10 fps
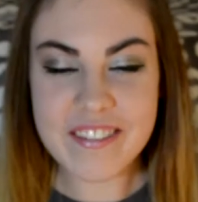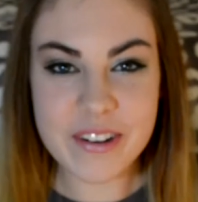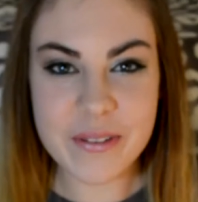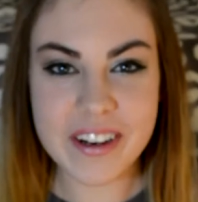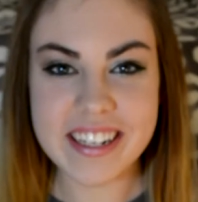
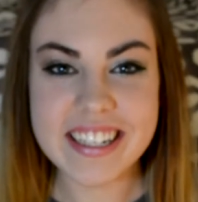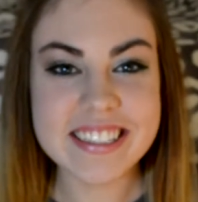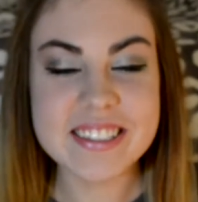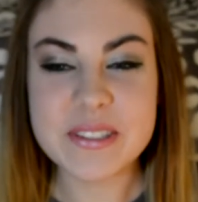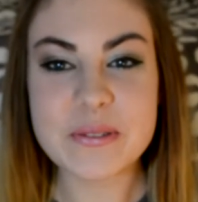everyone,
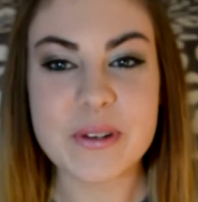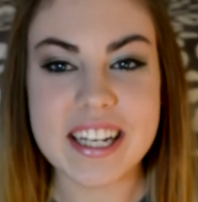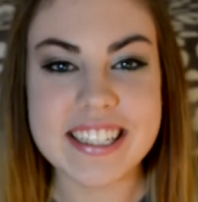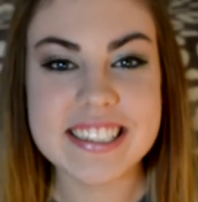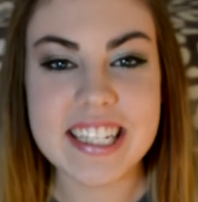it's
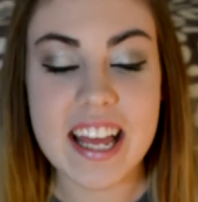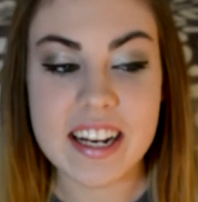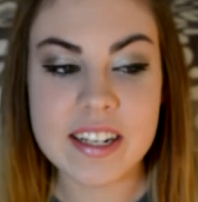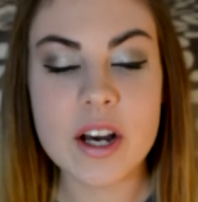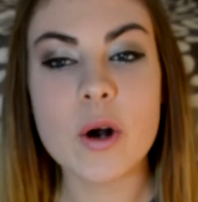Grace, and
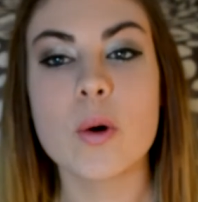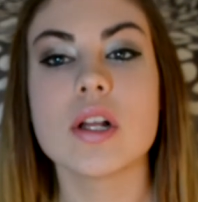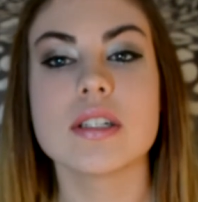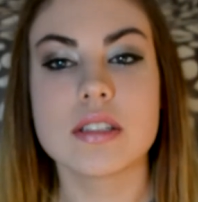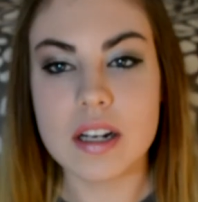I
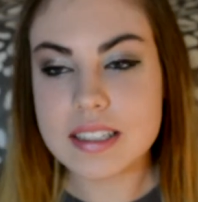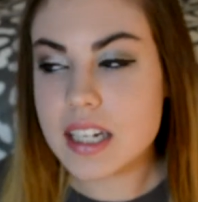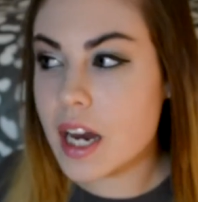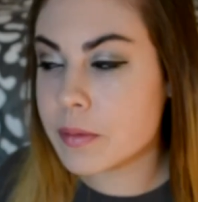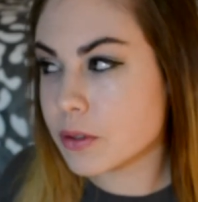know, long
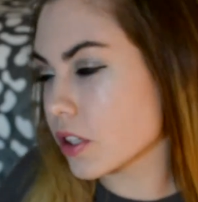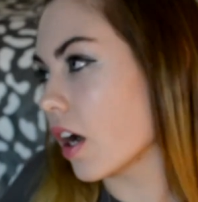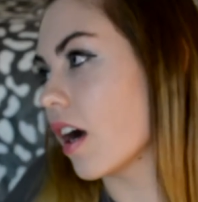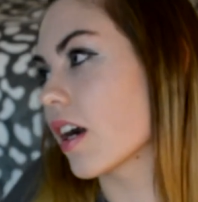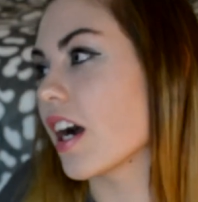time no
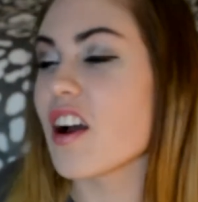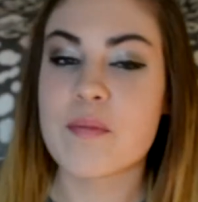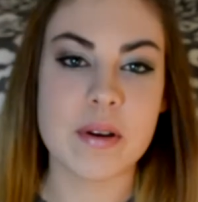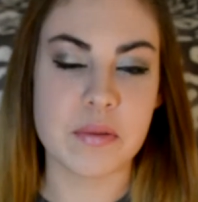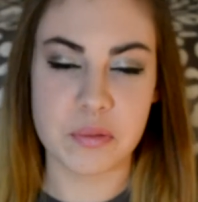talk,
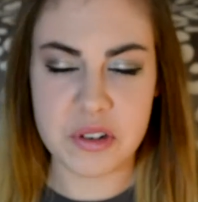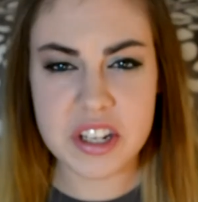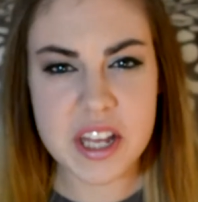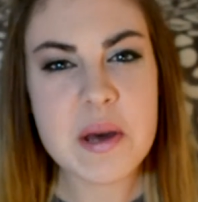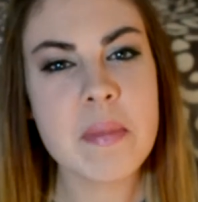I've been
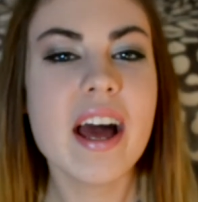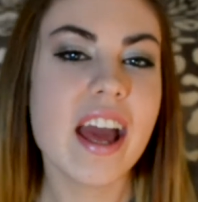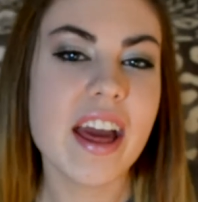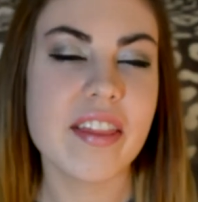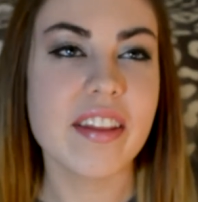really
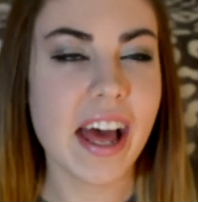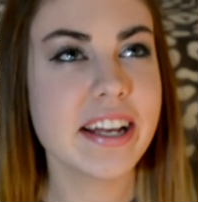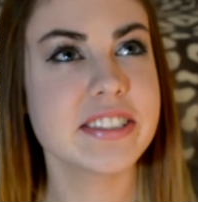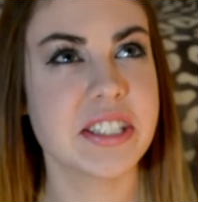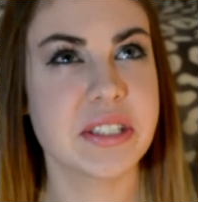MIA the
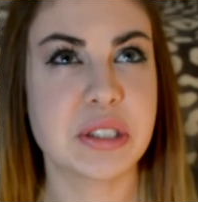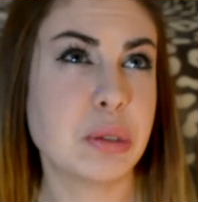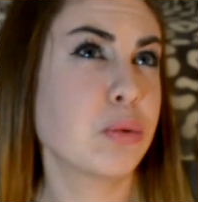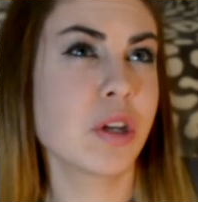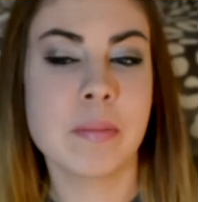last like
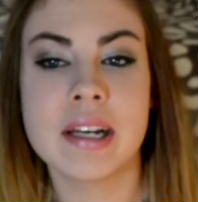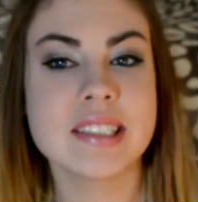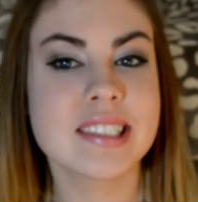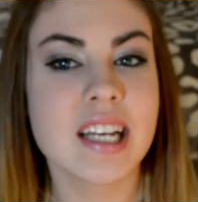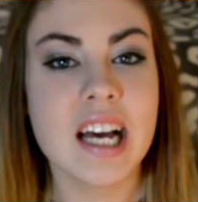2-3
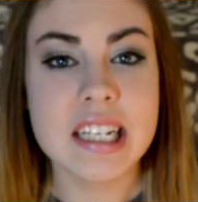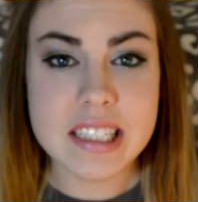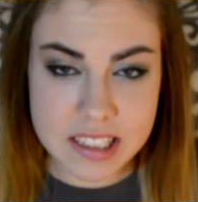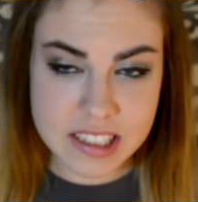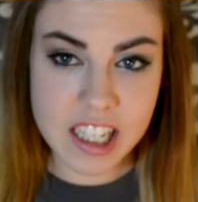months.
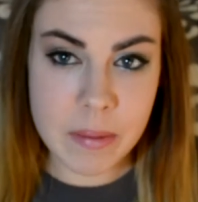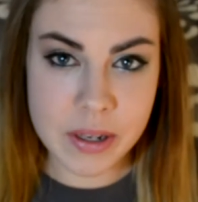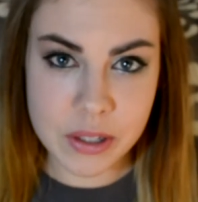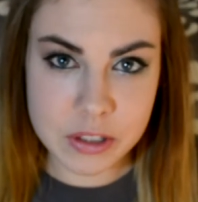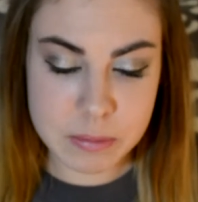Since I got
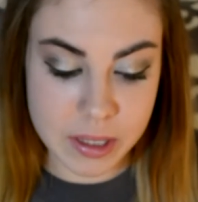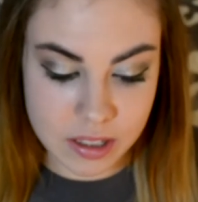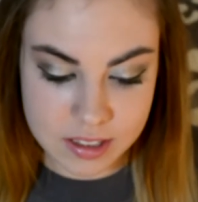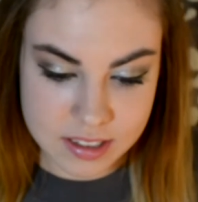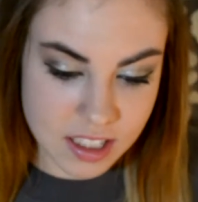my nose
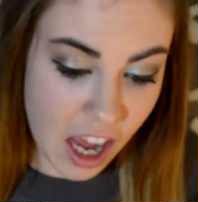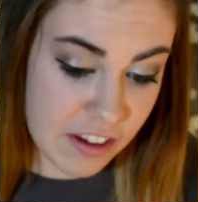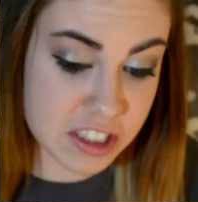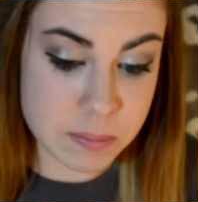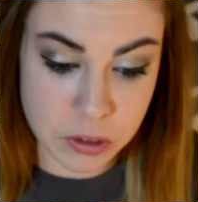pierced,
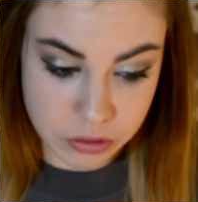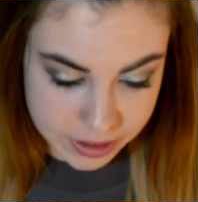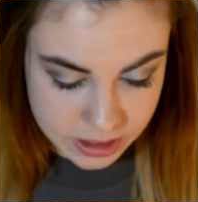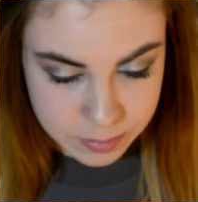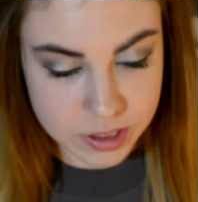I've just been
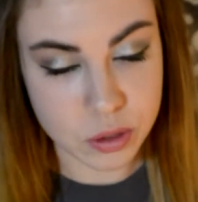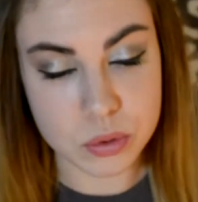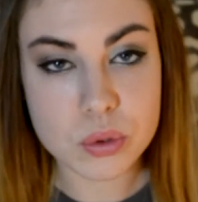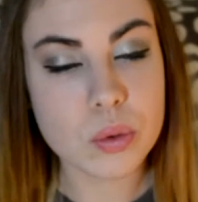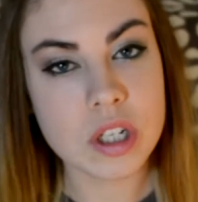crazy busy with
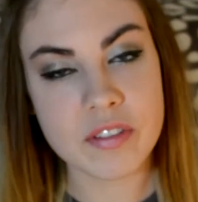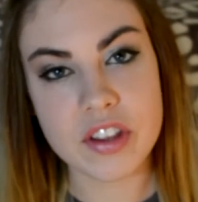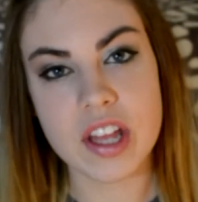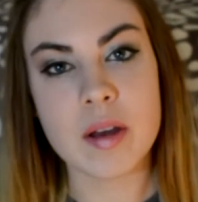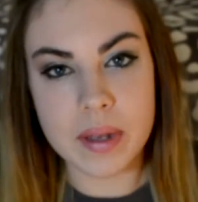school and
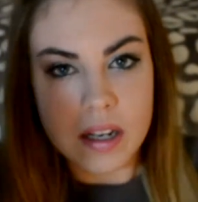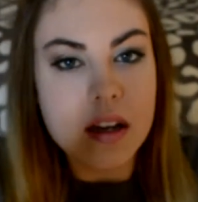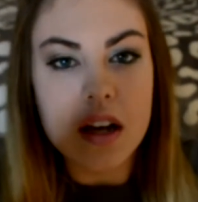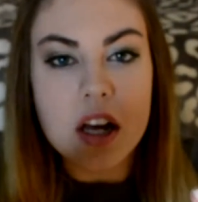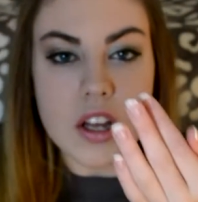everything. I mean,
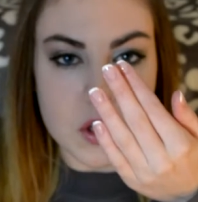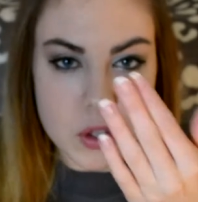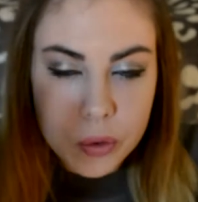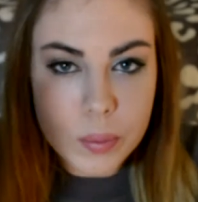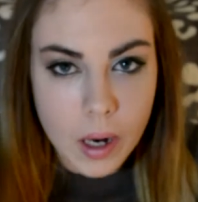
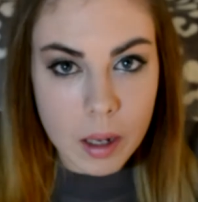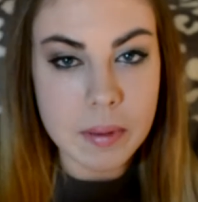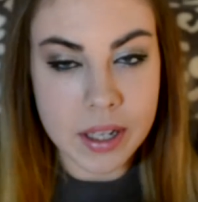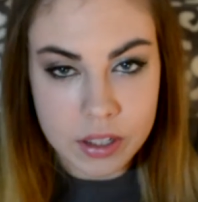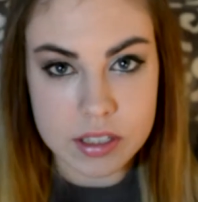you
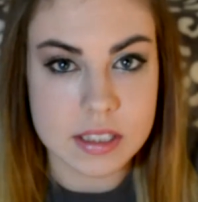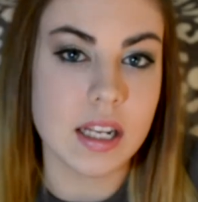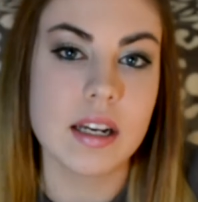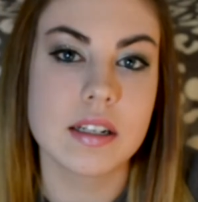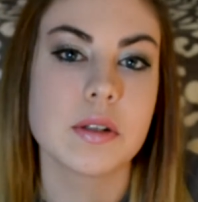probably
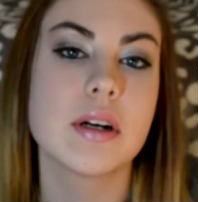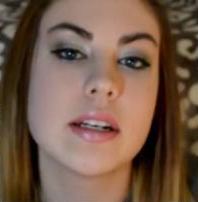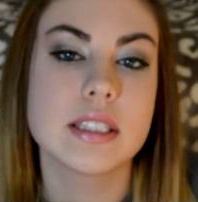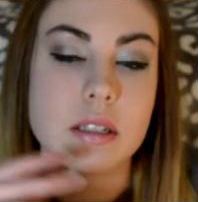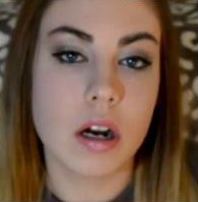understand, you
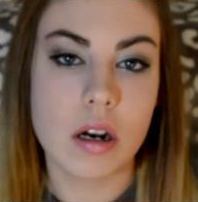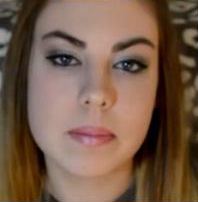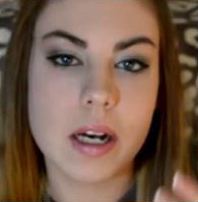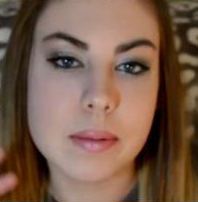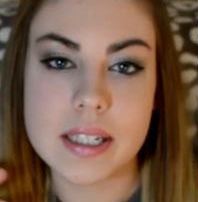guys are
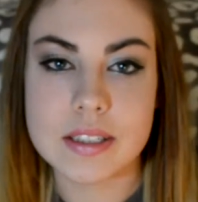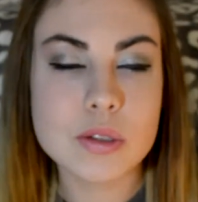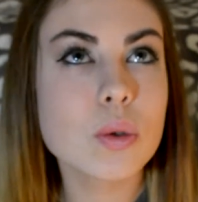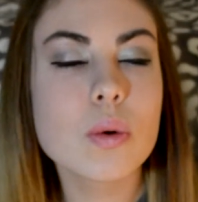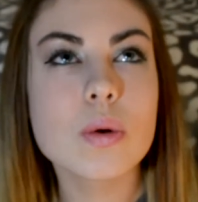probably in
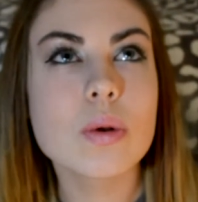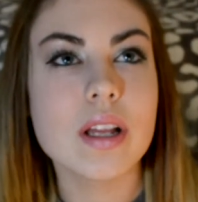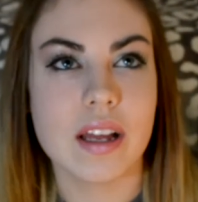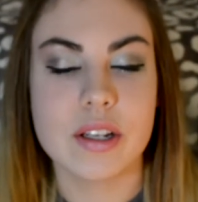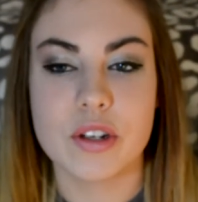school
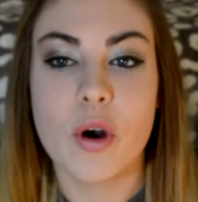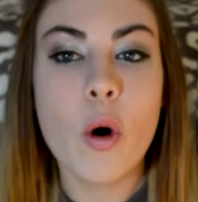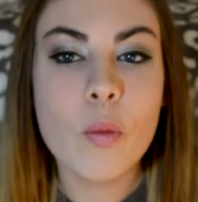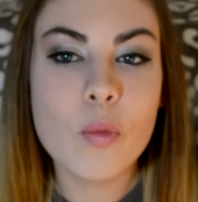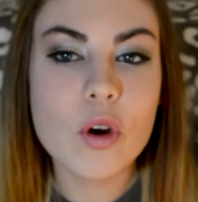and you have
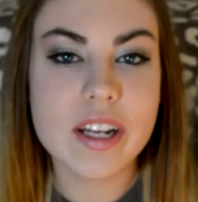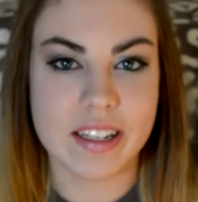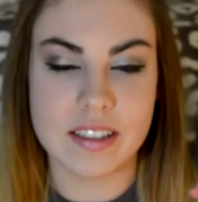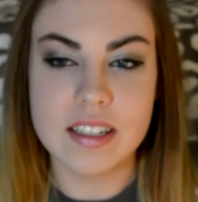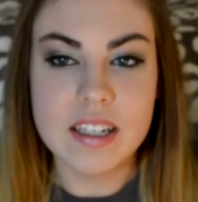homework and